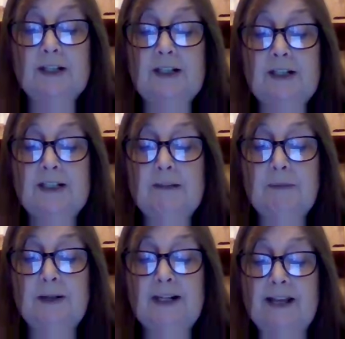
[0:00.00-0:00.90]
that he
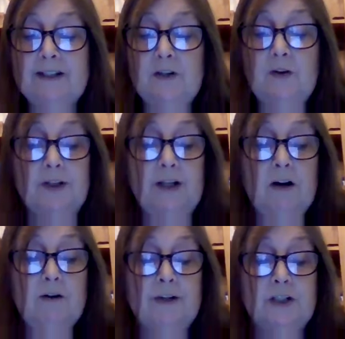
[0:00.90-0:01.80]
simply had not the
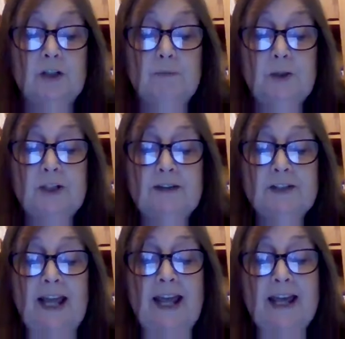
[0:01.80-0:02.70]
courage to put
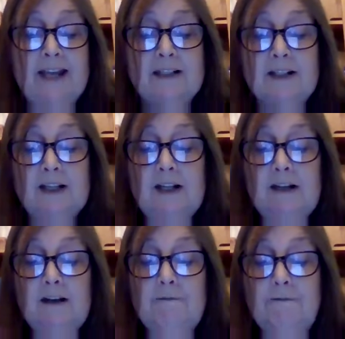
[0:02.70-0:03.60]
out a hand
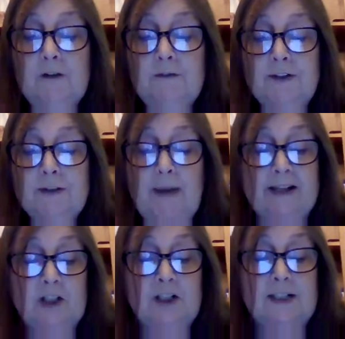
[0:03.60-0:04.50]
and feel for the
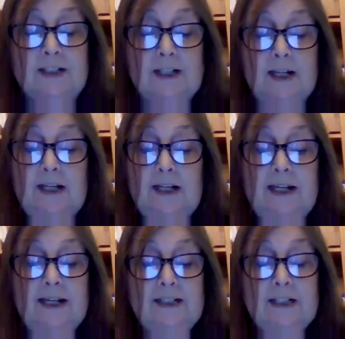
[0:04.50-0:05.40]
matches,
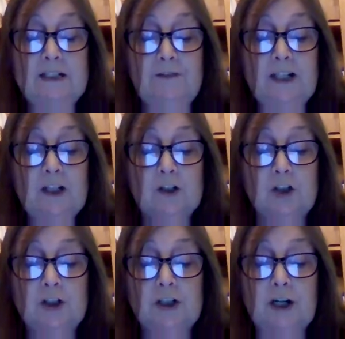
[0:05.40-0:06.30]
lest his
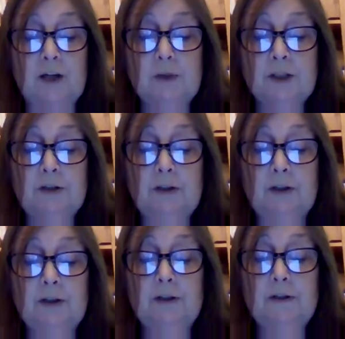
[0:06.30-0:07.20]
fingers should close on
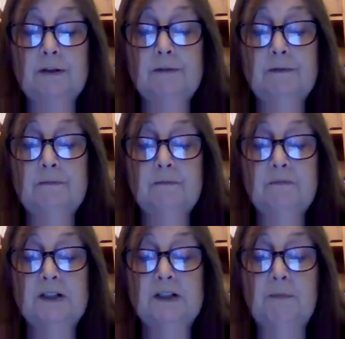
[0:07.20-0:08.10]

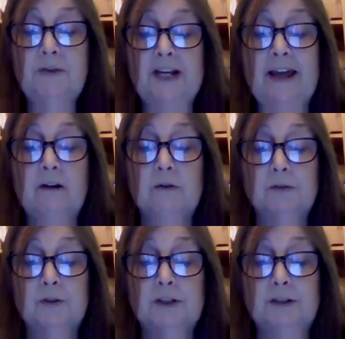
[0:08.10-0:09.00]
something
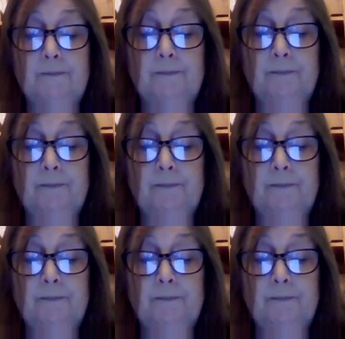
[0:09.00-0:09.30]
else.